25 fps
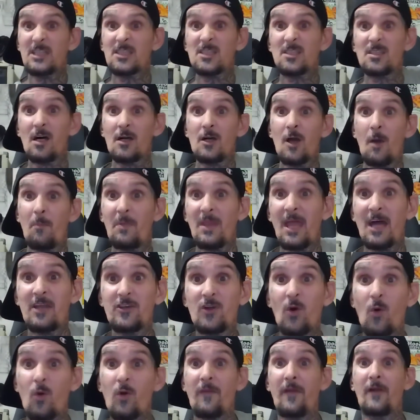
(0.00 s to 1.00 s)
he swung open that
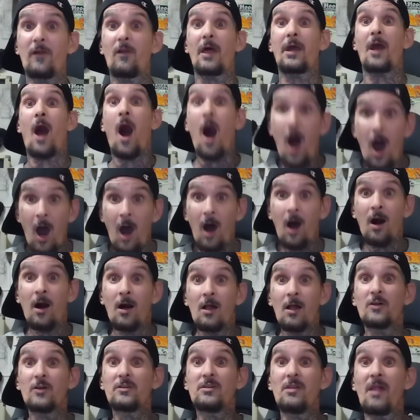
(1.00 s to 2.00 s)
door and they were like, oh,
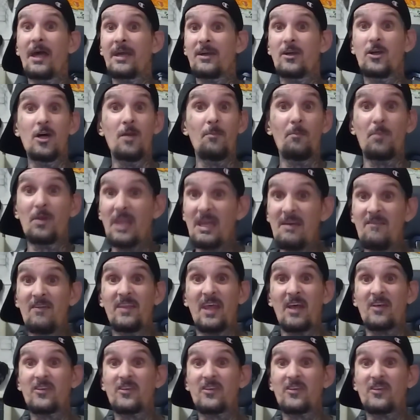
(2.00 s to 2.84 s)
looking like couldn't believe it.